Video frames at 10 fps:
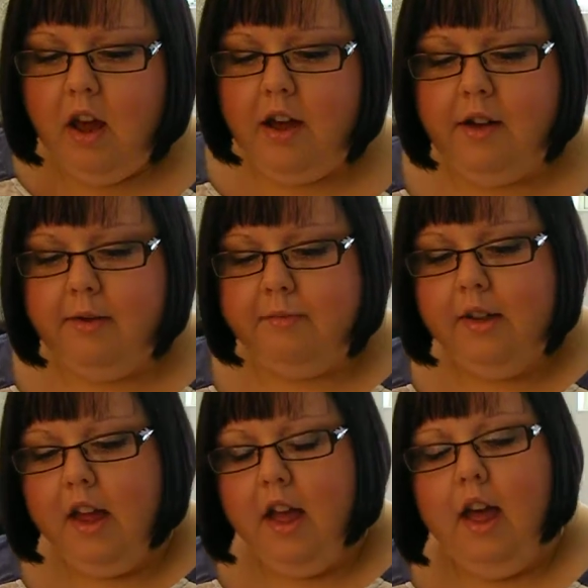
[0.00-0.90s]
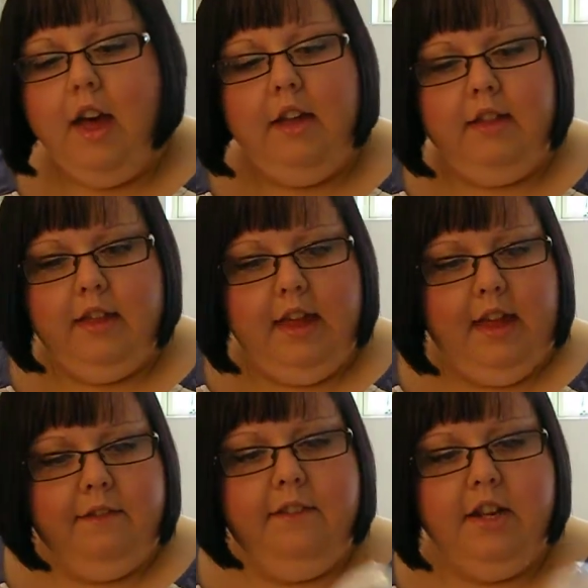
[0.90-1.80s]

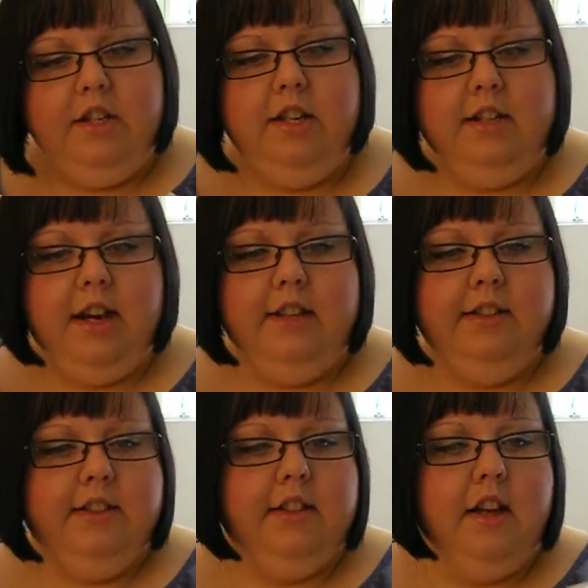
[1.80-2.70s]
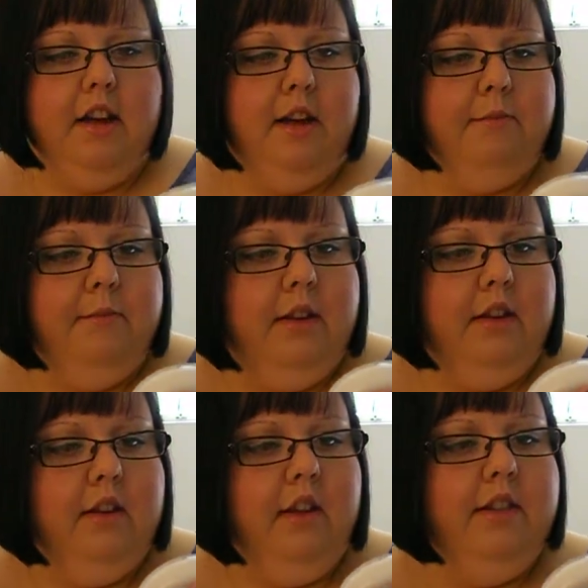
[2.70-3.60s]
The finishing dust,
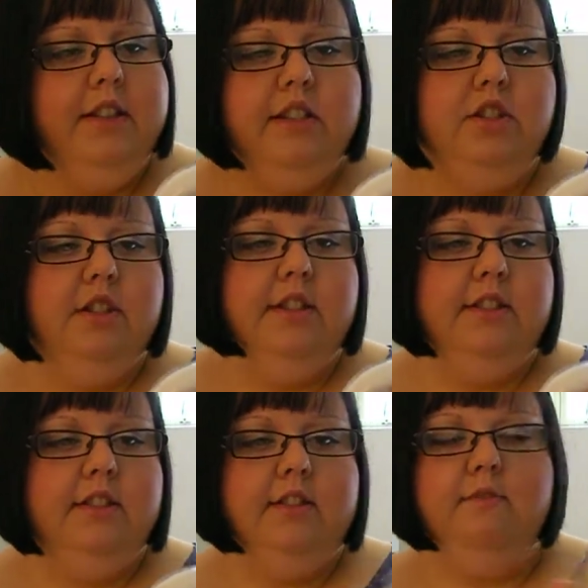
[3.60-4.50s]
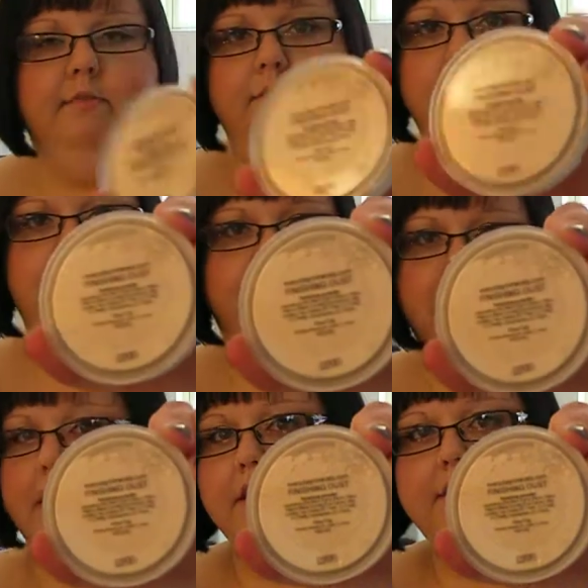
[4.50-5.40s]
this is just
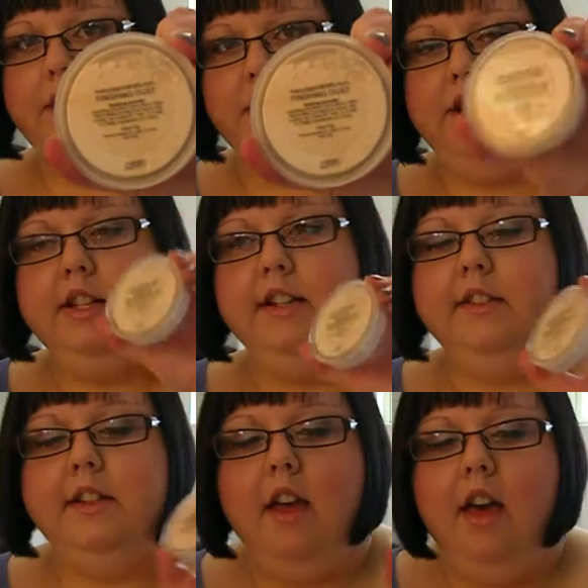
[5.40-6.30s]
plain old finishing dust.